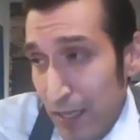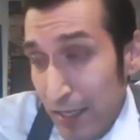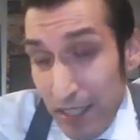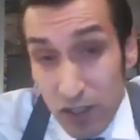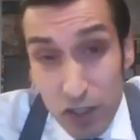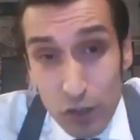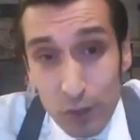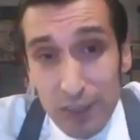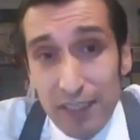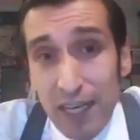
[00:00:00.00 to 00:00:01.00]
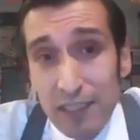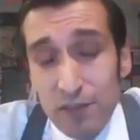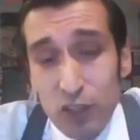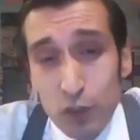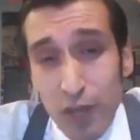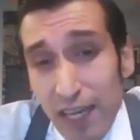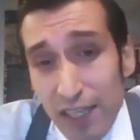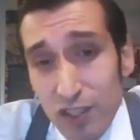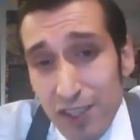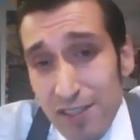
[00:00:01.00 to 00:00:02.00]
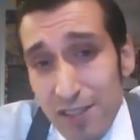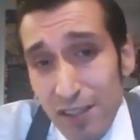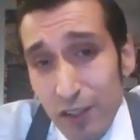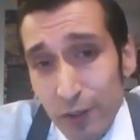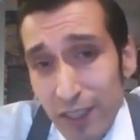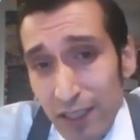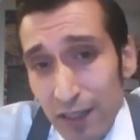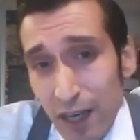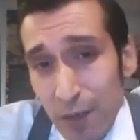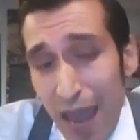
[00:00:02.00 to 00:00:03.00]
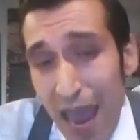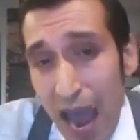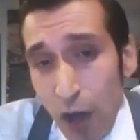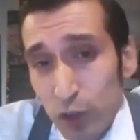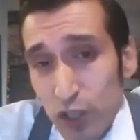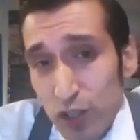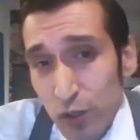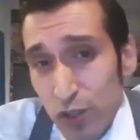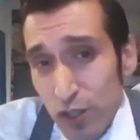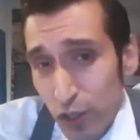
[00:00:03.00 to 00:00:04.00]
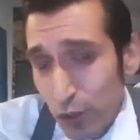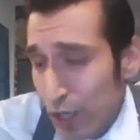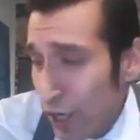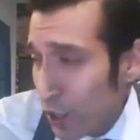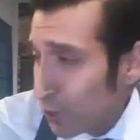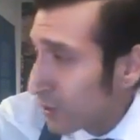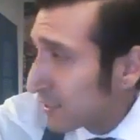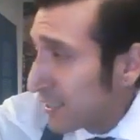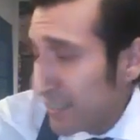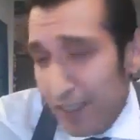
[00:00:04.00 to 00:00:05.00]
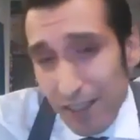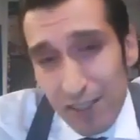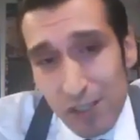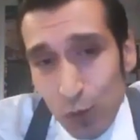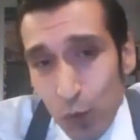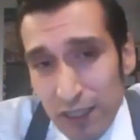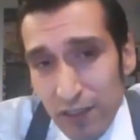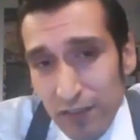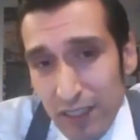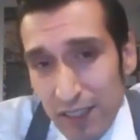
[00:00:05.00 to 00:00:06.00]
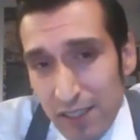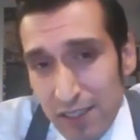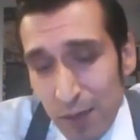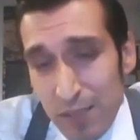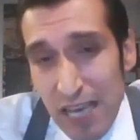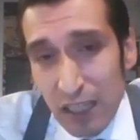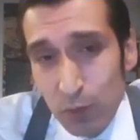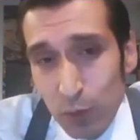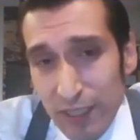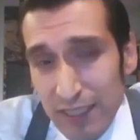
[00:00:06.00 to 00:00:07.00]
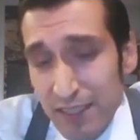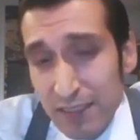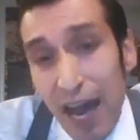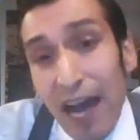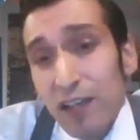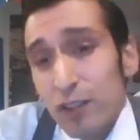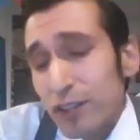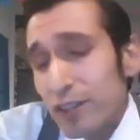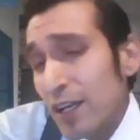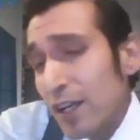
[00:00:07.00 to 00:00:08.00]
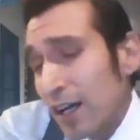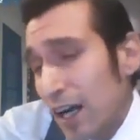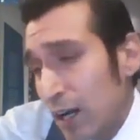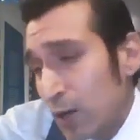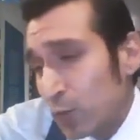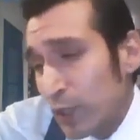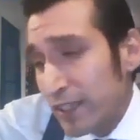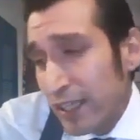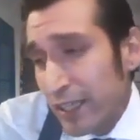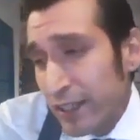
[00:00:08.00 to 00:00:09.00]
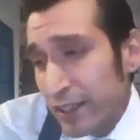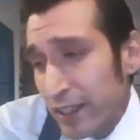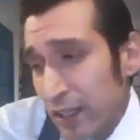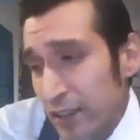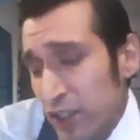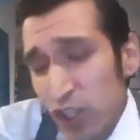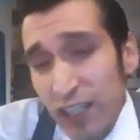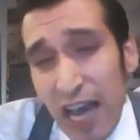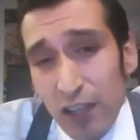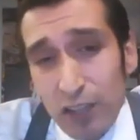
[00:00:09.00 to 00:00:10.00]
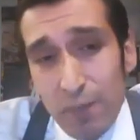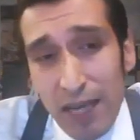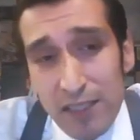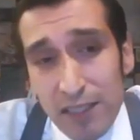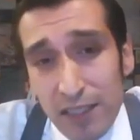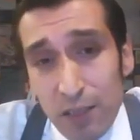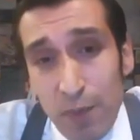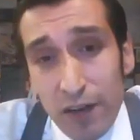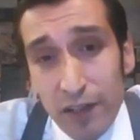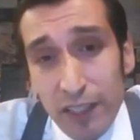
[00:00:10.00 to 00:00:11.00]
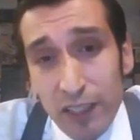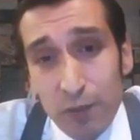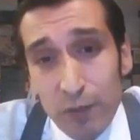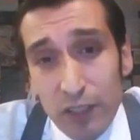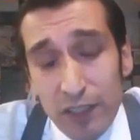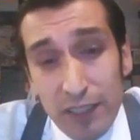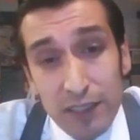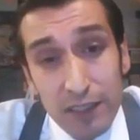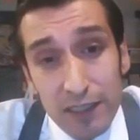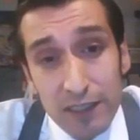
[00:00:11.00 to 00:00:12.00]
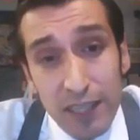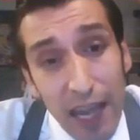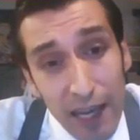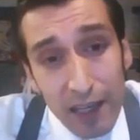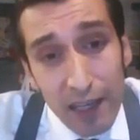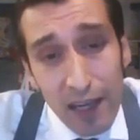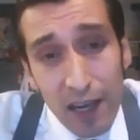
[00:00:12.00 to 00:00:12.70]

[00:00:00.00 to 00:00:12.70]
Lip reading: That's just really kind of strange, considering how the Zoot suit really is one of these celebrated styles within the Chicano, the Mexican American community to this day.